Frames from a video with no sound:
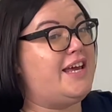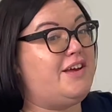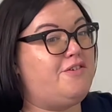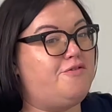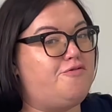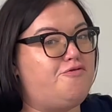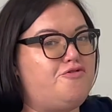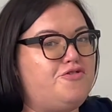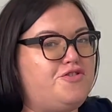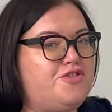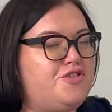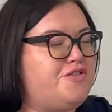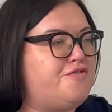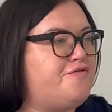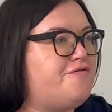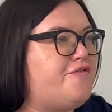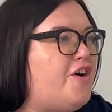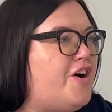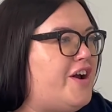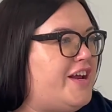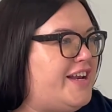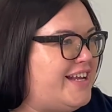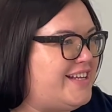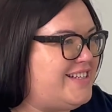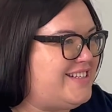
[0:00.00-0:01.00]
of the
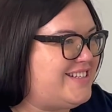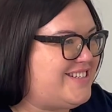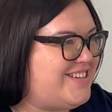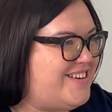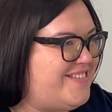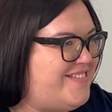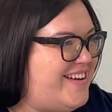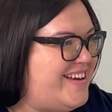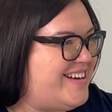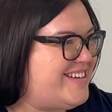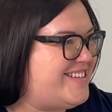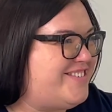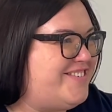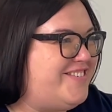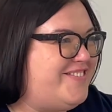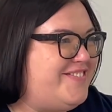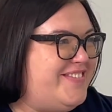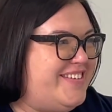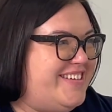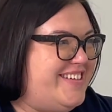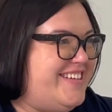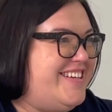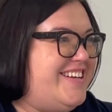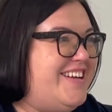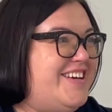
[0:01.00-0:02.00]
finance director, and
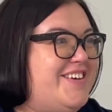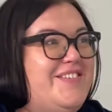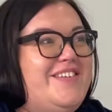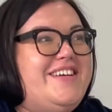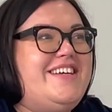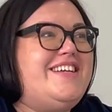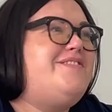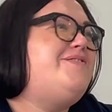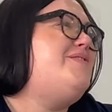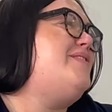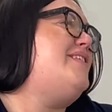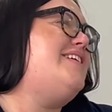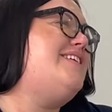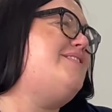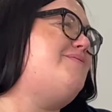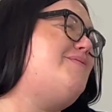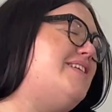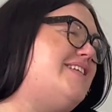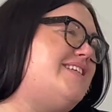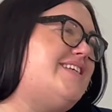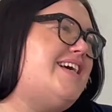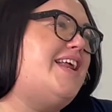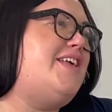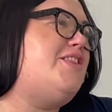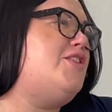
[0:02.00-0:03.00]
we're telling
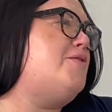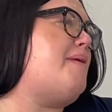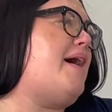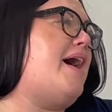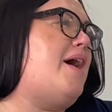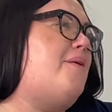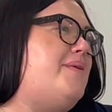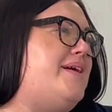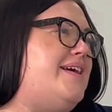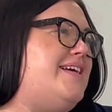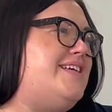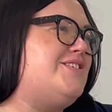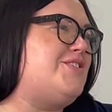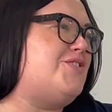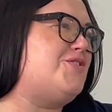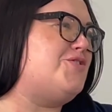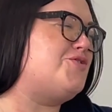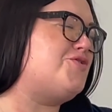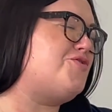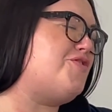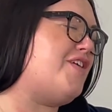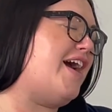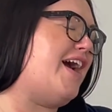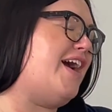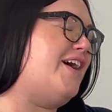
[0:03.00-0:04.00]
them how it is on the
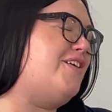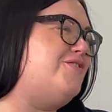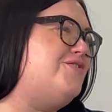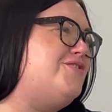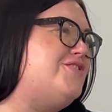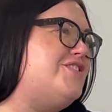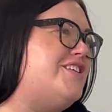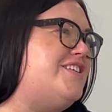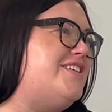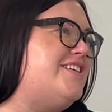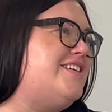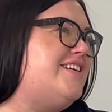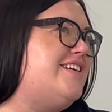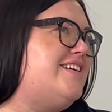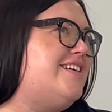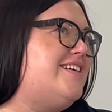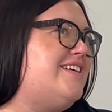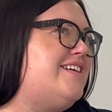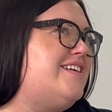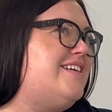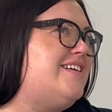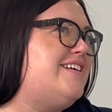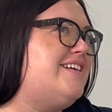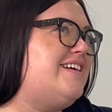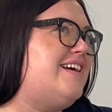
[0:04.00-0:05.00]
ground,
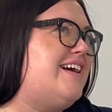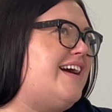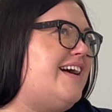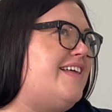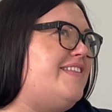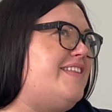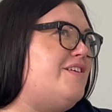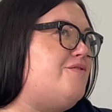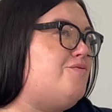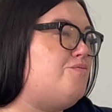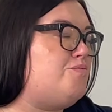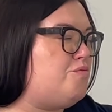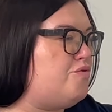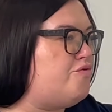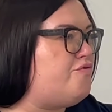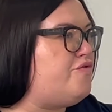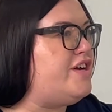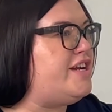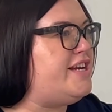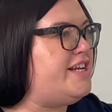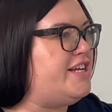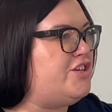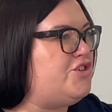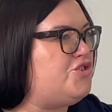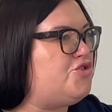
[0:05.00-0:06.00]
and they were really
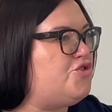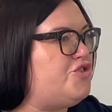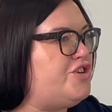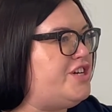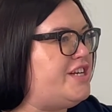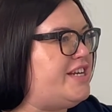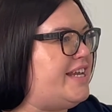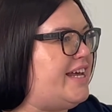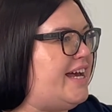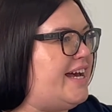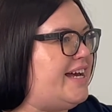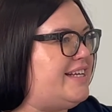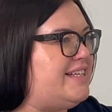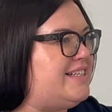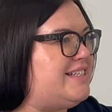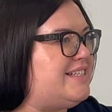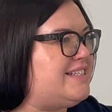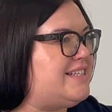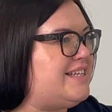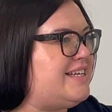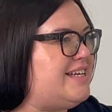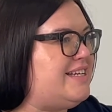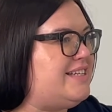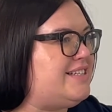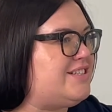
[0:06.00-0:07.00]
enjoying it, and
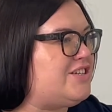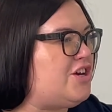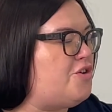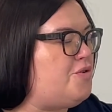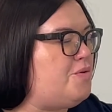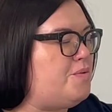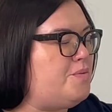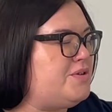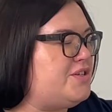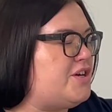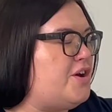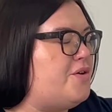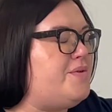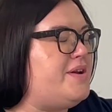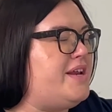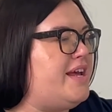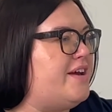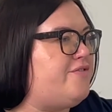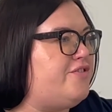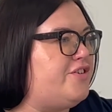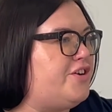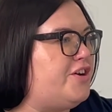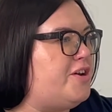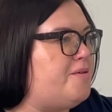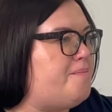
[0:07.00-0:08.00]
it was only ever going to
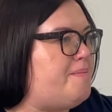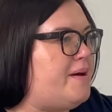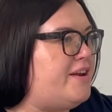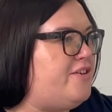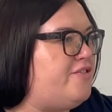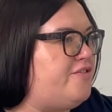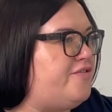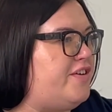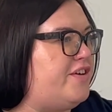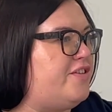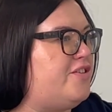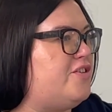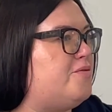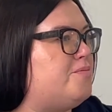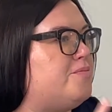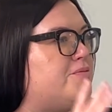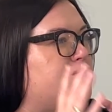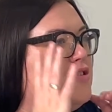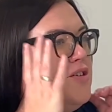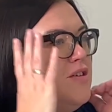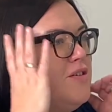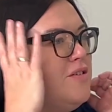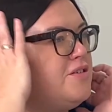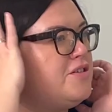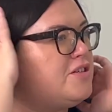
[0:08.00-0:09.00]
benefit them
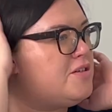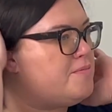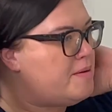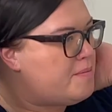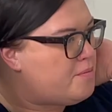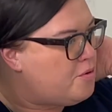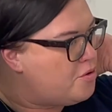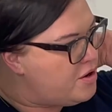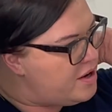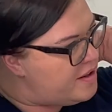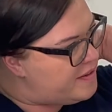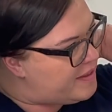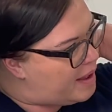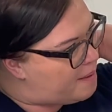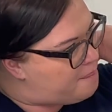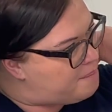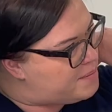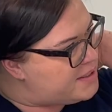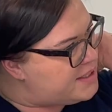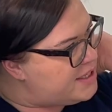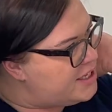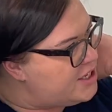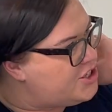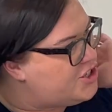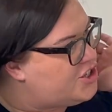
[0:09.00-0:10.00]
to be put in that
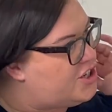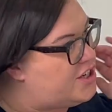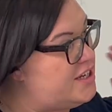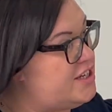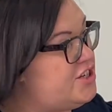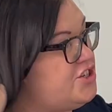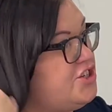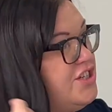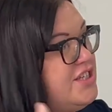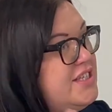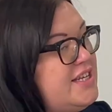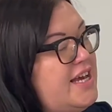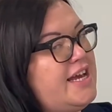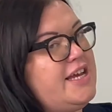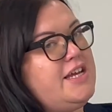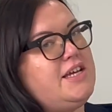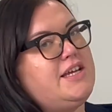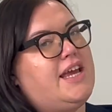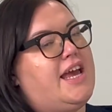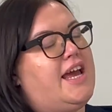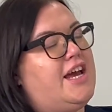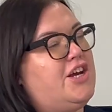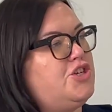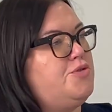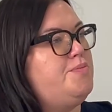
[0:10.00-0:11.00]
position. As you say,
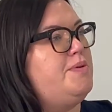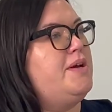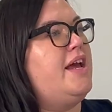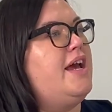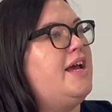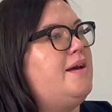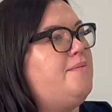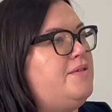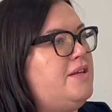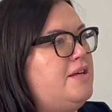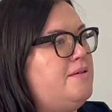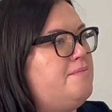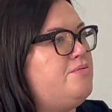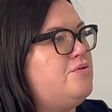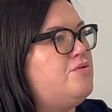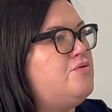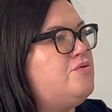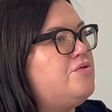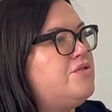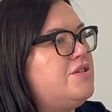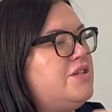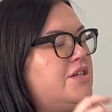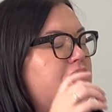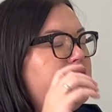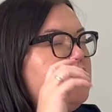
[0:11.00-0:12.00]
cash became the
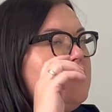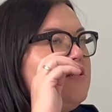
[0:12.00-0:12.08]
importance.